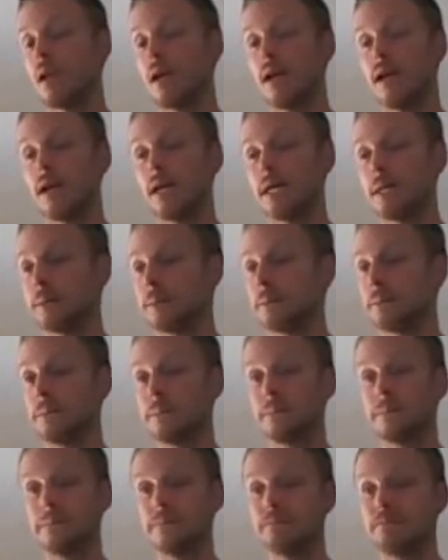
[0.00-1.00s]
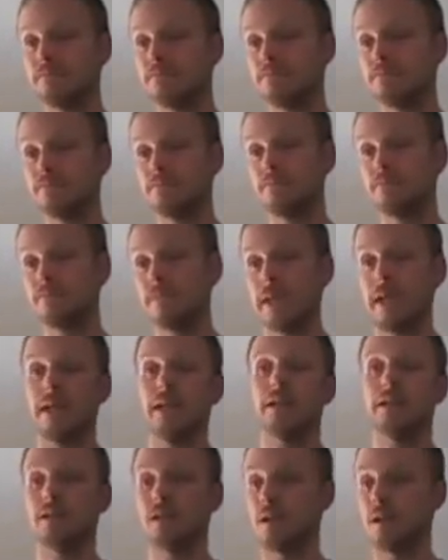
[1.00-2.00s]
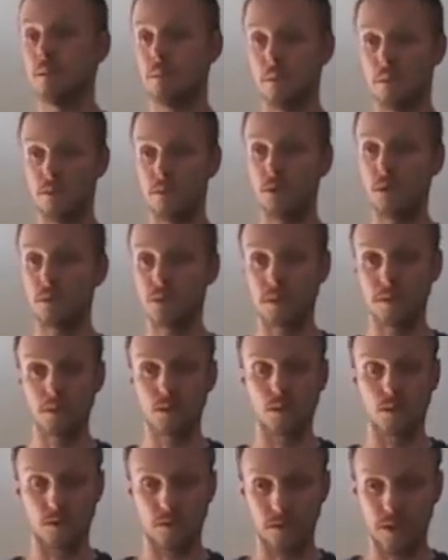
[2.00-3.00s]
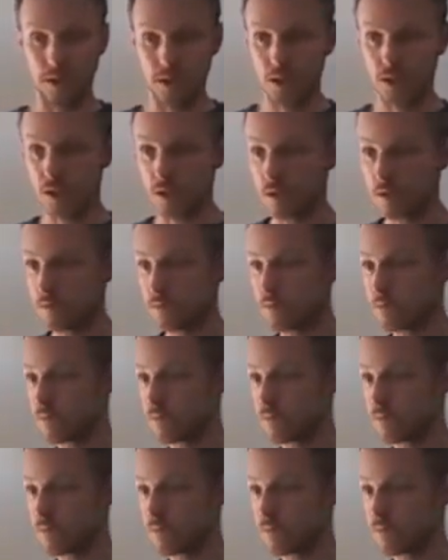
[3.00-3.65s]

and it's going to perform some sort of function.